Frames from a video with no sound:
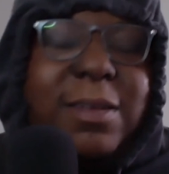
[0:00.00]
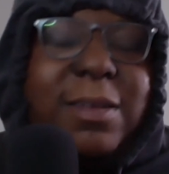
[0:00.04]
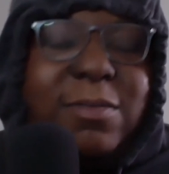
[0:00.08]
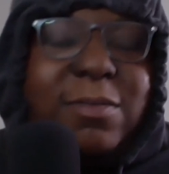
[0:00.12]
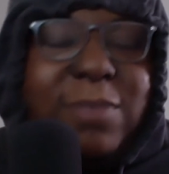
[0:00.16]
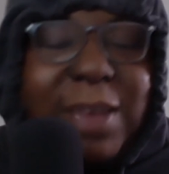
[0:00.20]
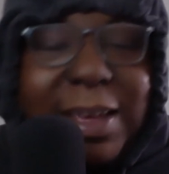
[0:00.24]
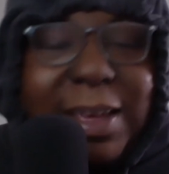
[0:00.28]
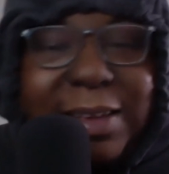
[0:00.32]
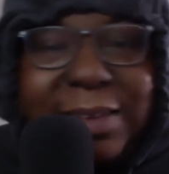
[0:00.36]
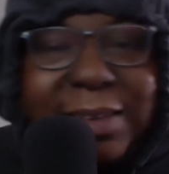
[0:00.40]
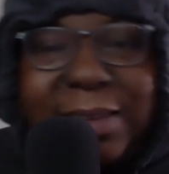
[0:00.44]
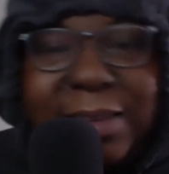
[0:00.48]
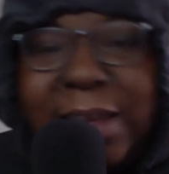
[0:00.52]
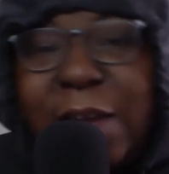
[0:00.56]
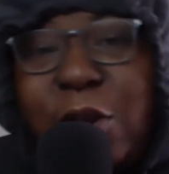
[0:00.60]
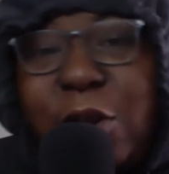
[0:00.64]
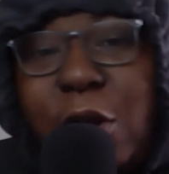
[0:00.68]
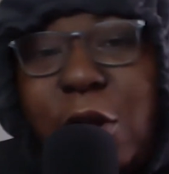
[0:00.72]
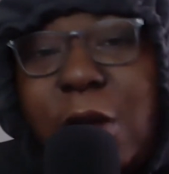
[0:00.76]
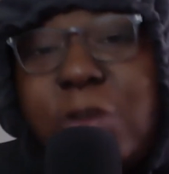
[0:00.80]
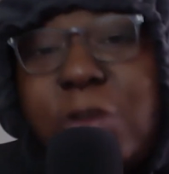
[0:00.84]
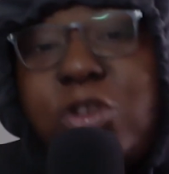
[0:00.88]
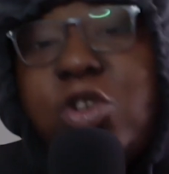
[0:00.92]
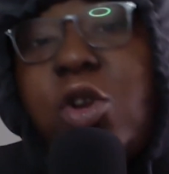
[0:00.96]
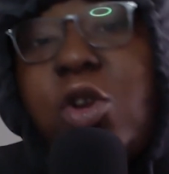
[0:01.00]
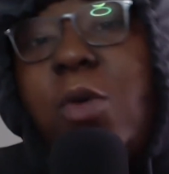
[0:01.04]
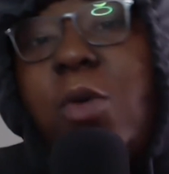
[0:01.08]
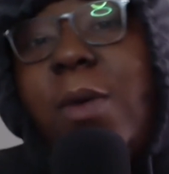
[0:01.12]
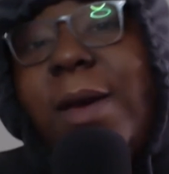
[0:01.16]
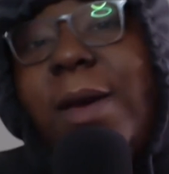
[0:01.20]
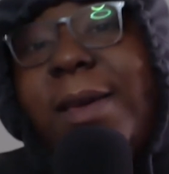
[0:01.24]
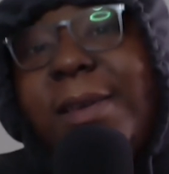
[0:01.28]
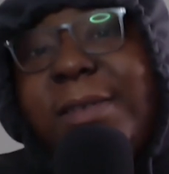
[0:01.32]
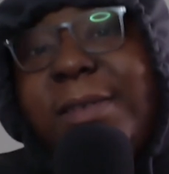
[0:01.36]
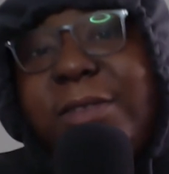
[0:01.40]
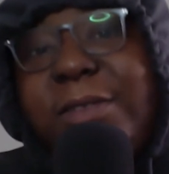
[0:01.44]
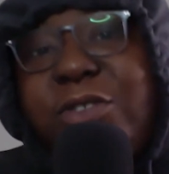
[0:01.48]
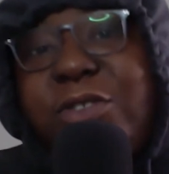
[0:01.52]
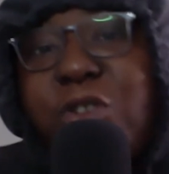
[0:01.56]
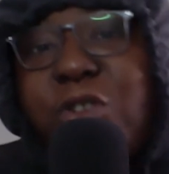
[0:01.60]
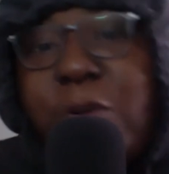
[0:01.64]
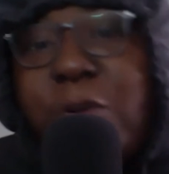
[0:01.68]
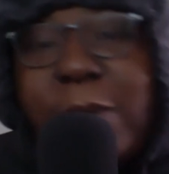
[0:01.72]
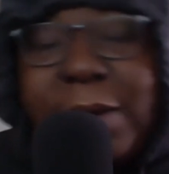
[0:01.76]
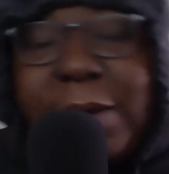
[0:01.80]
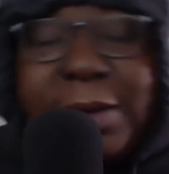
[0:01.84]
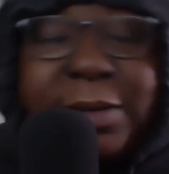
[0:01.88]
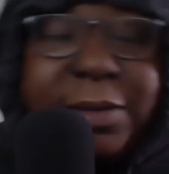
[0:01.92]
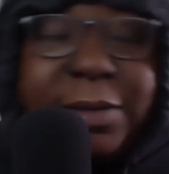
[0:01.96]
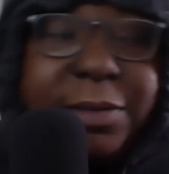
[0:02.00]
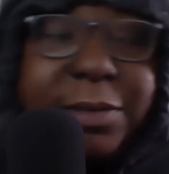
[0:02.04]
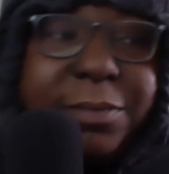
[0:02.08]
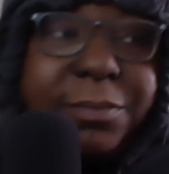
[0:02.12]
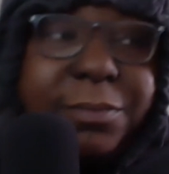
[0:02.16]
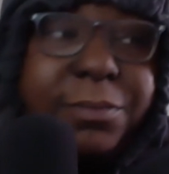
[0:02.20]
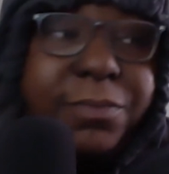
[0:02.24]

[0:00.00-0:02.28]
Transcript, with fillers: Yes, a lot. You know what it is. You know what it is.